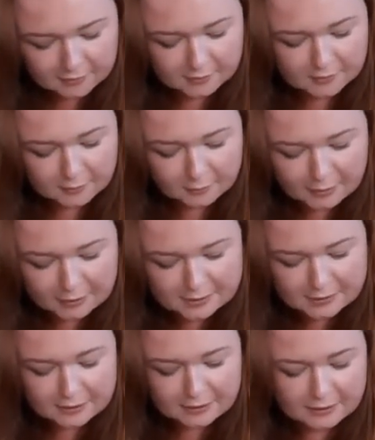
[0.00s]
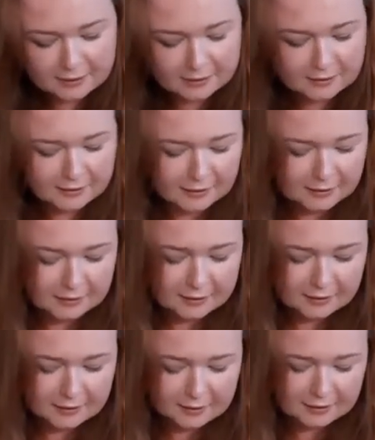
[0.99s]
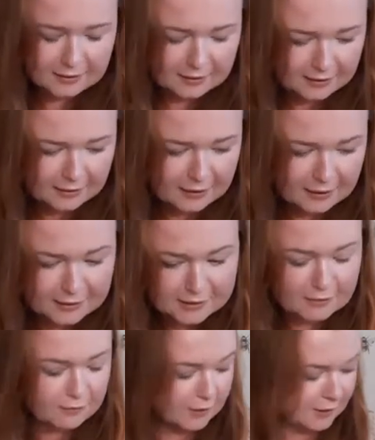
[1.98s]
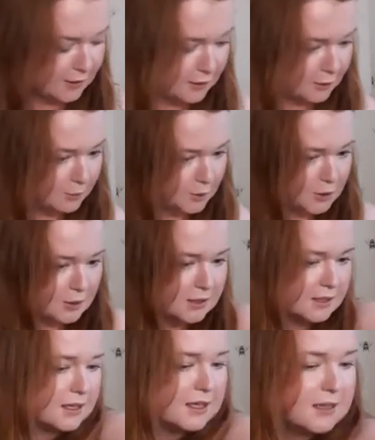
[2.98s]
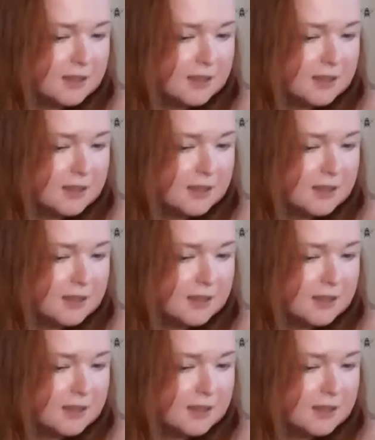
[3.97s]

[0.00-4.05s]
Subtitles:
so it hasn't. I have to have another opportunity.